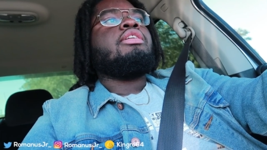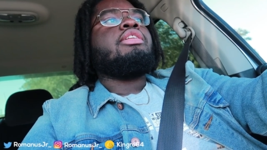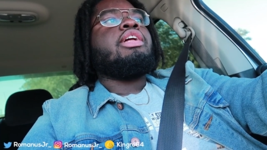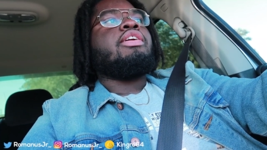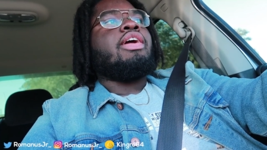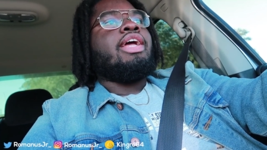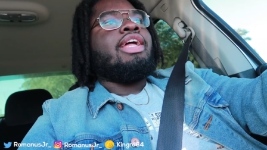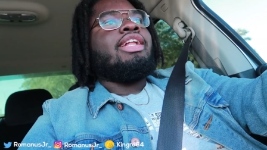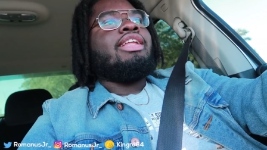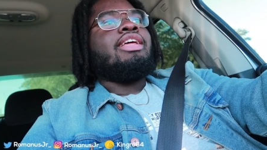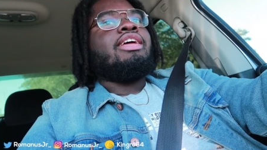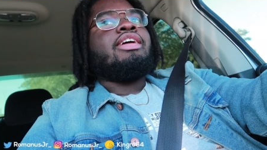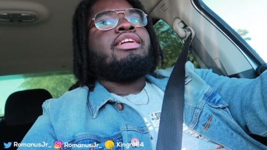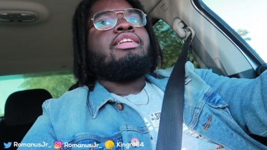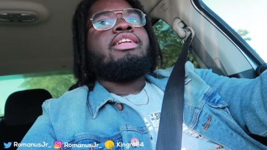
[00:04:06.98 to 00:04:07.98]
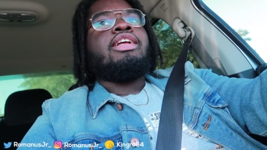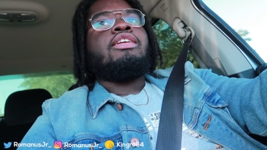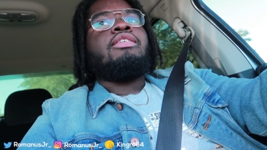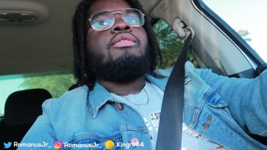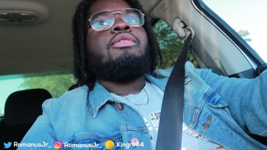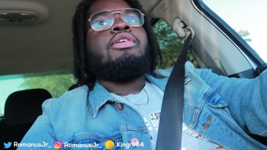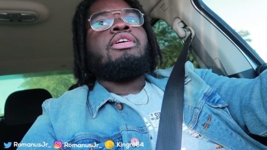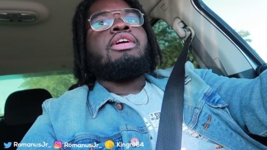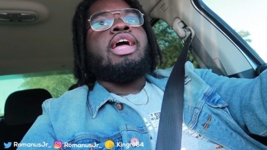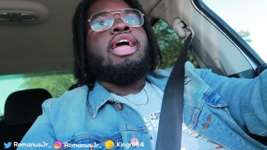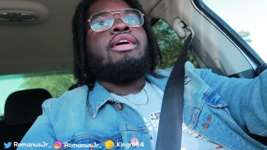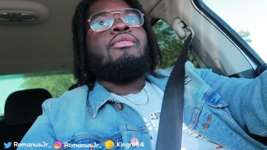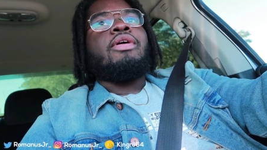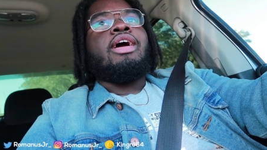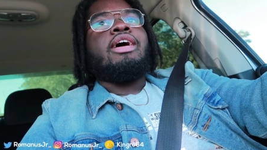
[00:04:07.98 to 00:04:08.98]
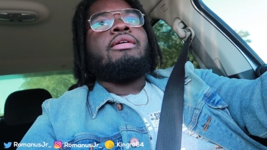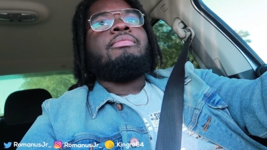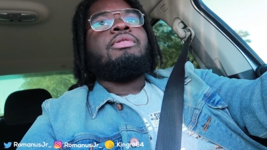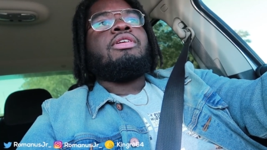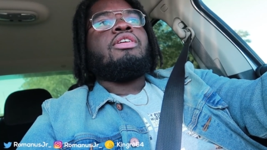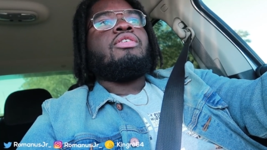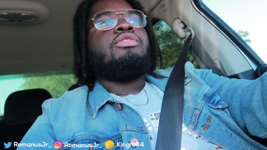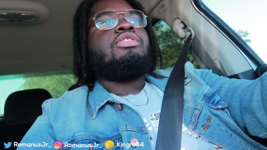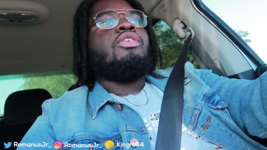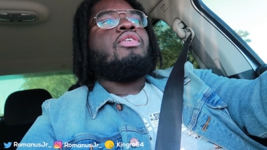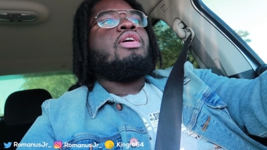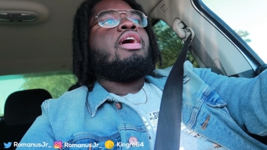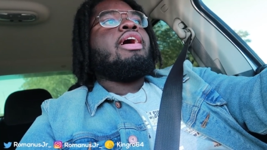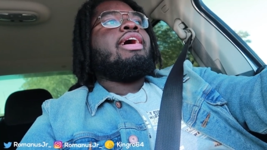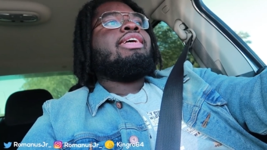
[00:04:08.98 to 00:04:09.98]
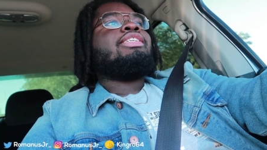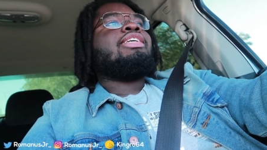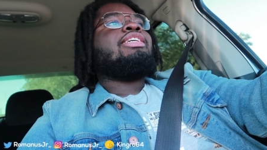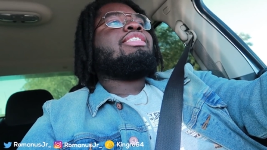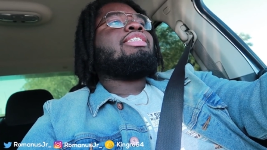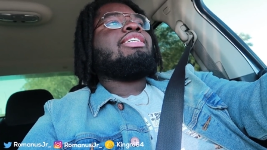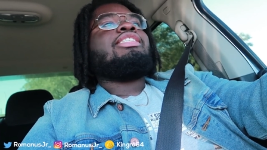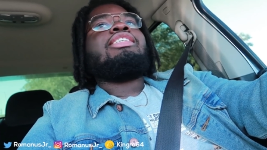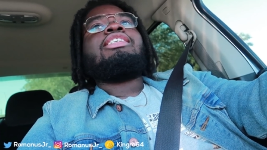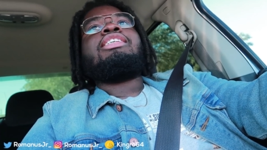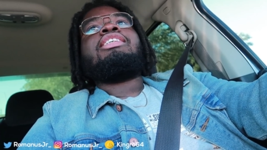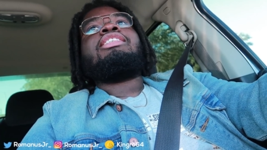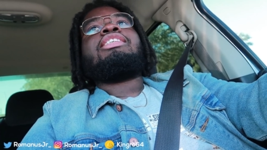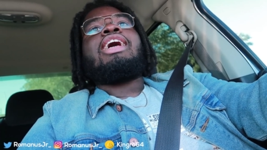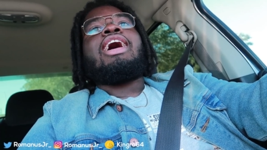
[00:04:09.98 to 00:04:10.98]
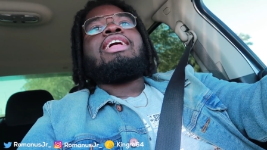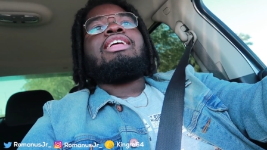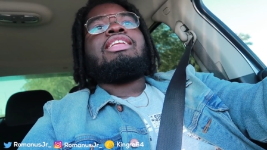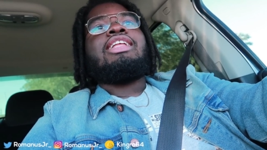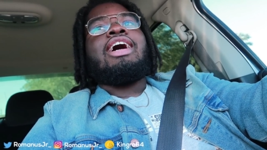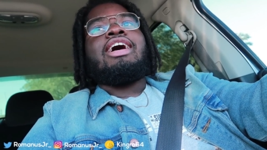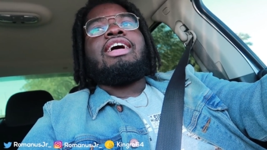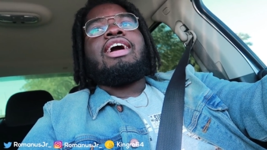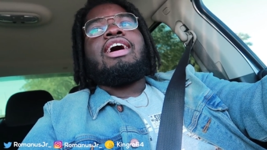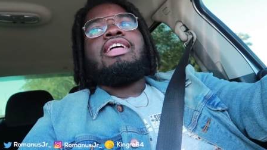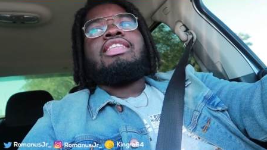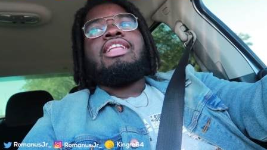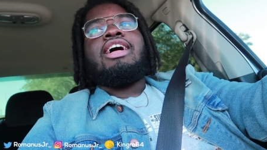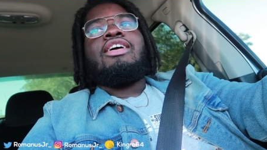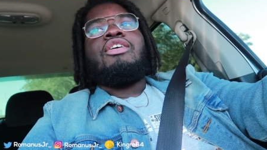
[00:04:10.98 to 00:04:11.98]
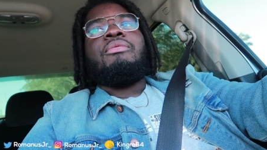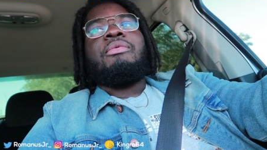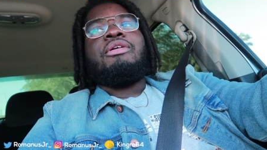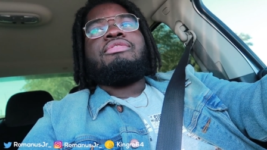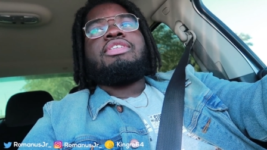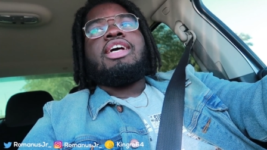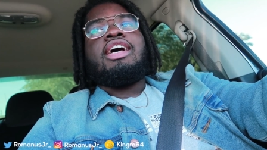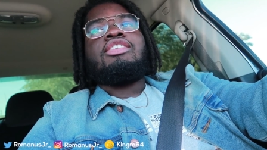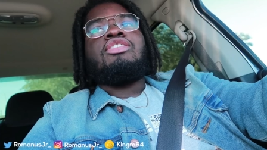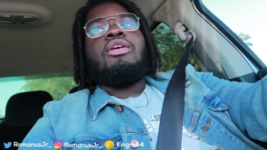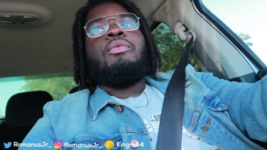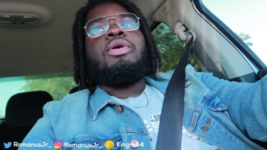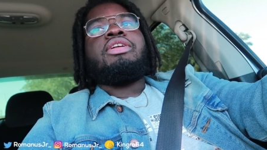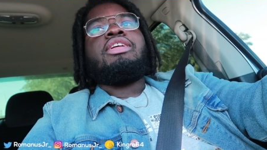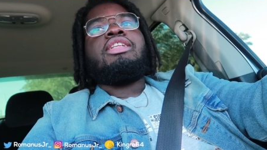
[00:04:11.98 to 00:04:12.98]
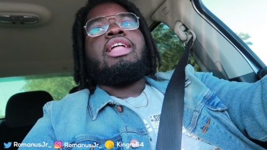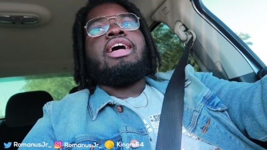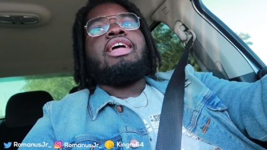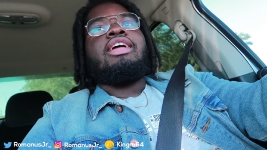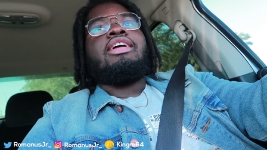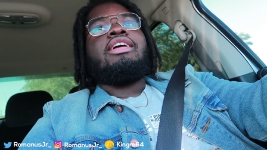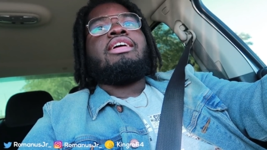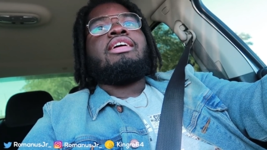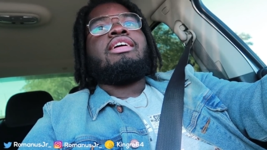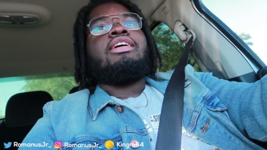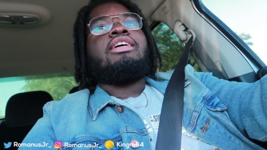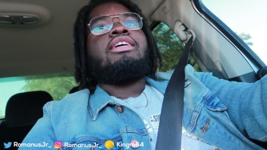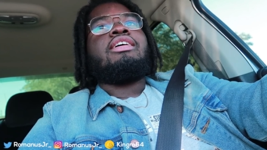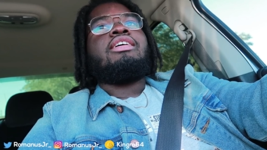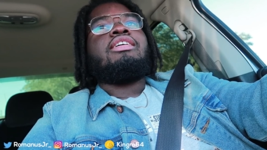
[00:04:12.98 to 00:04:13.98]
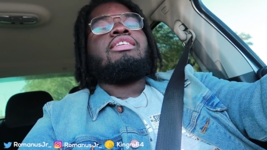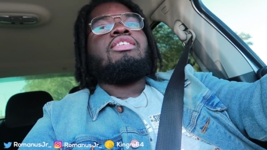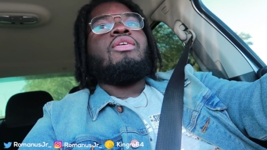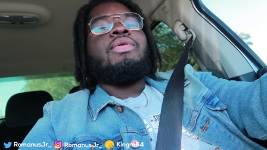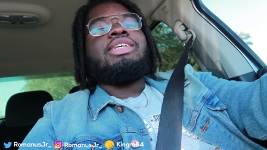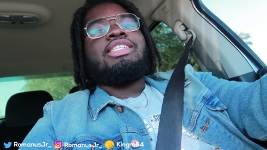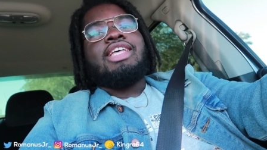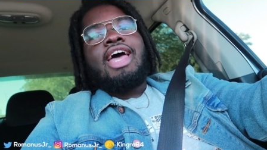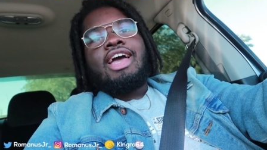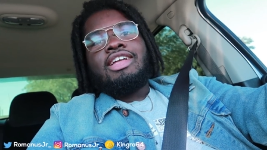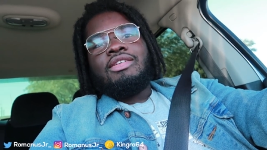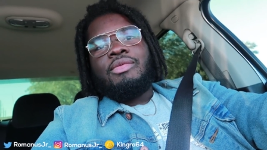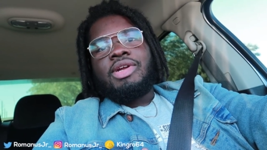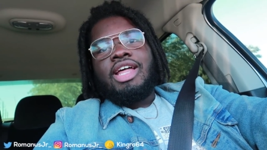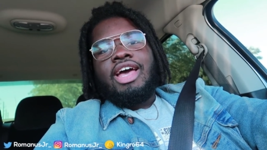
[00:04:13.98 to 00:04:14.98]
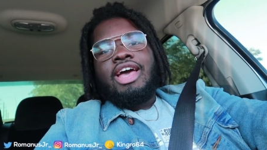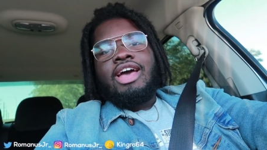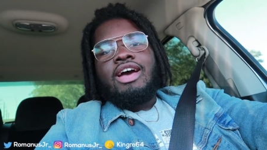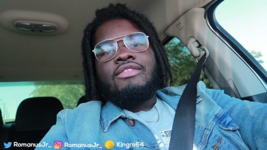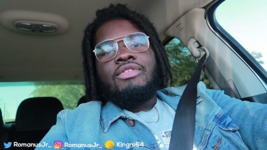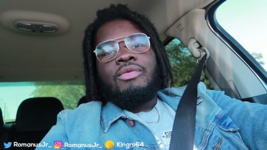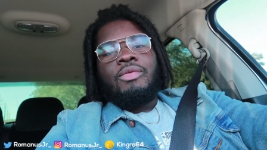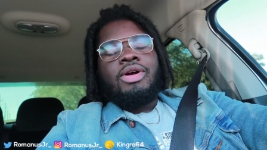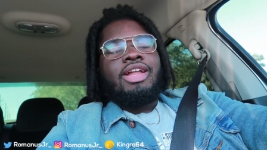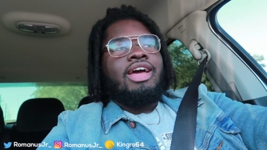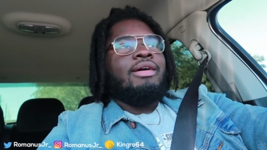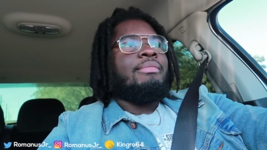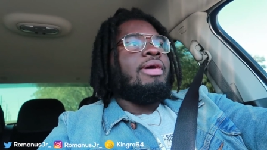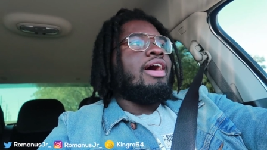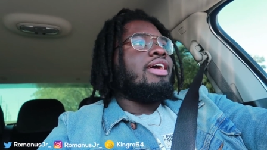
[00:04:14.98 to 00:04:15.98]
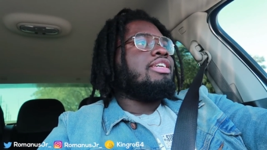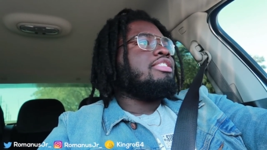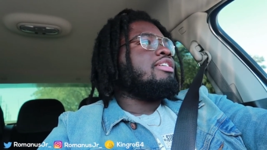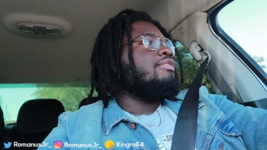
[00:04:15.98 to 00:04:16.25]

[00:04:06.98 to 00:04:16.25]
that are Indian, that are, that are Arab, you know. So it's, it's it's just it's just I got a lot, I got a lot on both sides. So I want to like know exactly what I have and what am I and